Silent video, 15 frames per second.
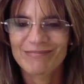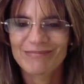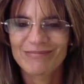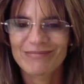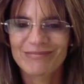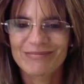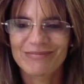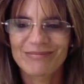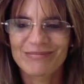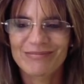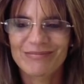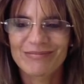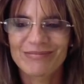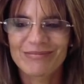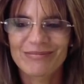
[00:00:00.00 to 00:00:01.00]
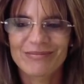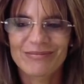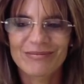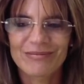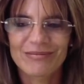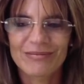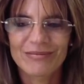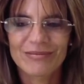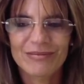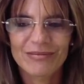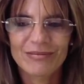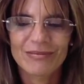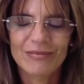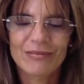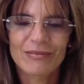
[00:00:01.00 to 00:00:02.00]

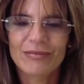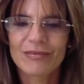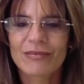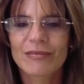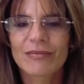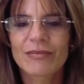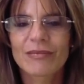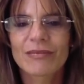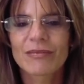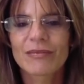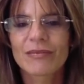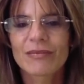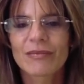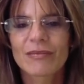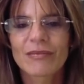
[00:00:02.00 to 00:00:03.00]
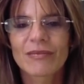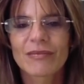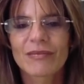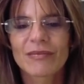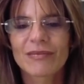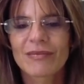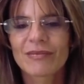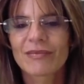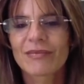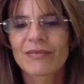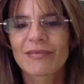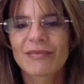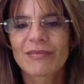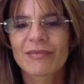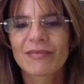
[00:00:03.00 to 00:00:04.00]

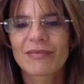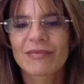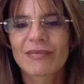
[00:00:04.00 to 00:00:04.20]
No words are spoken by the person on screen.